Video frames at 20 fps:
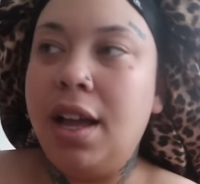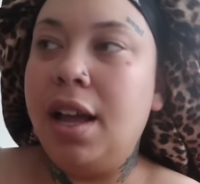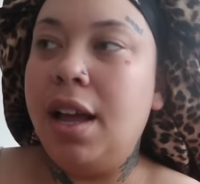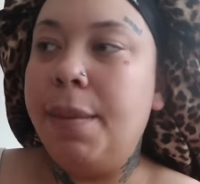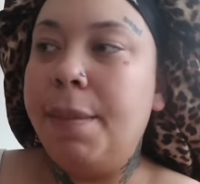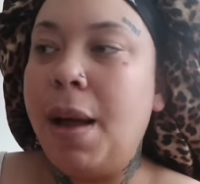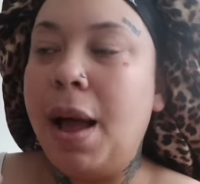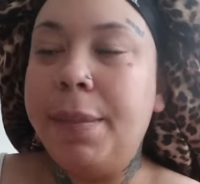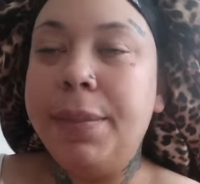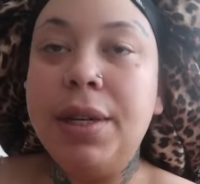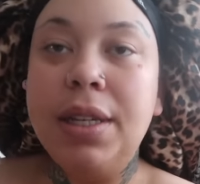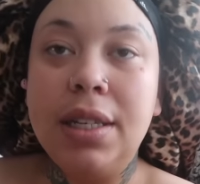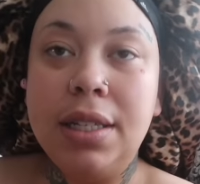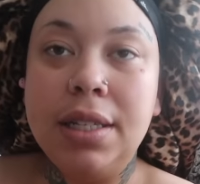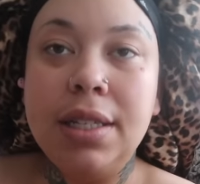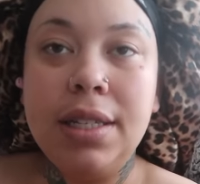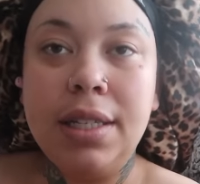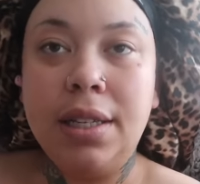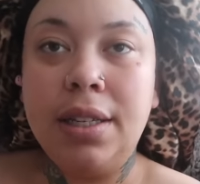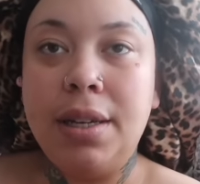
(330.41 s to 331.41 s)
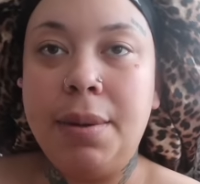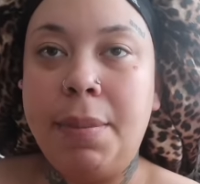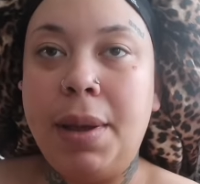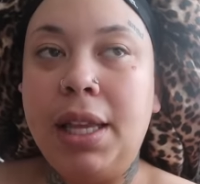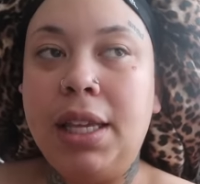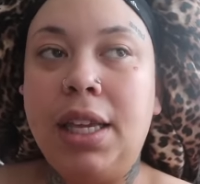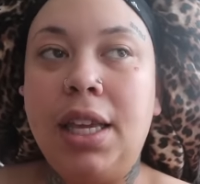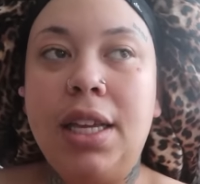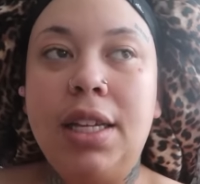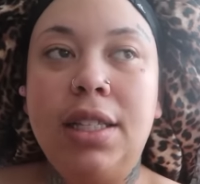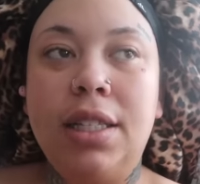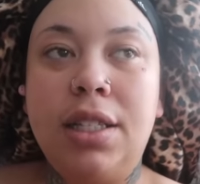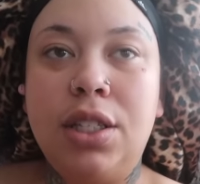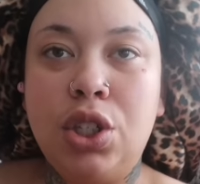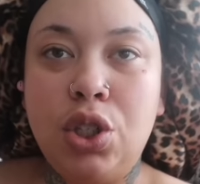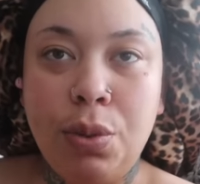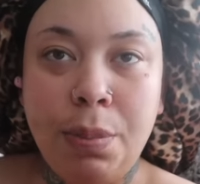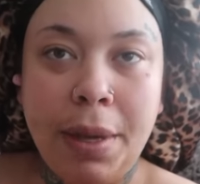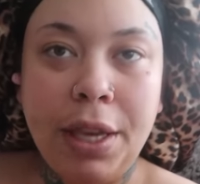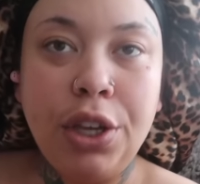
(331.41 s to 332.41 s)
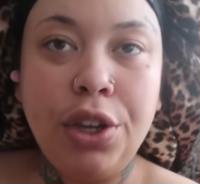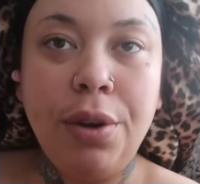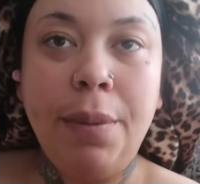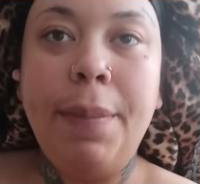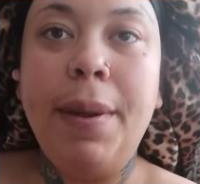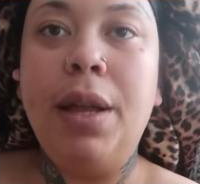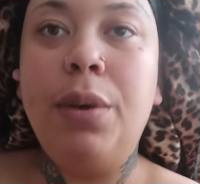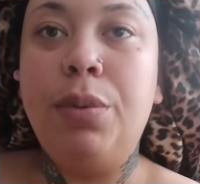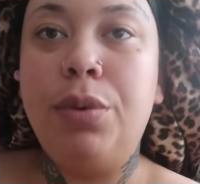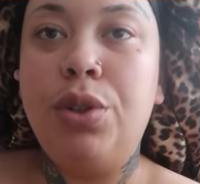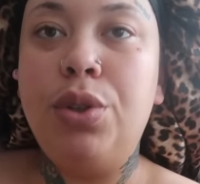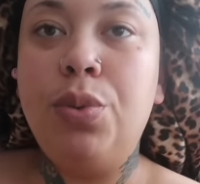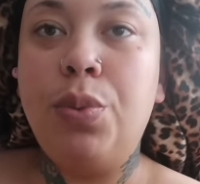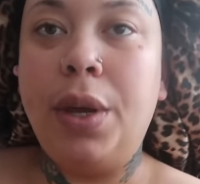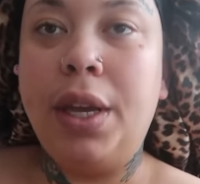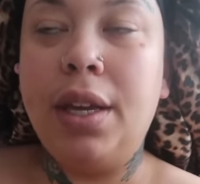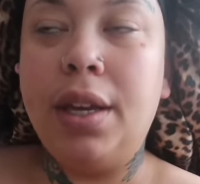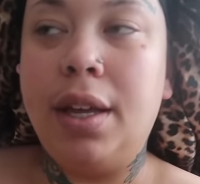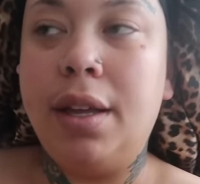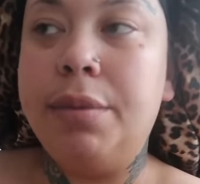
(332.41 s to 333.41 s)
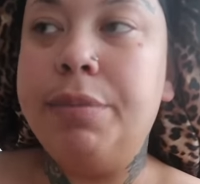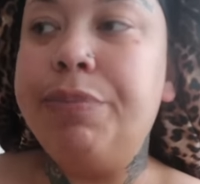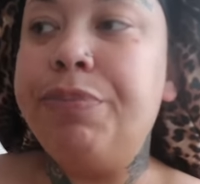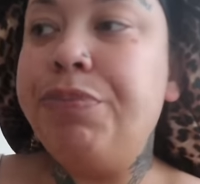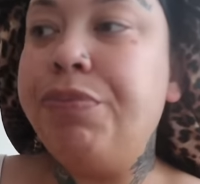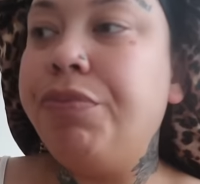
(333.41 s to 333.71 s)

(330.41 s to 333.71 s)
Um, I'm gonna instill it in my kids. You make your bed when you wake up.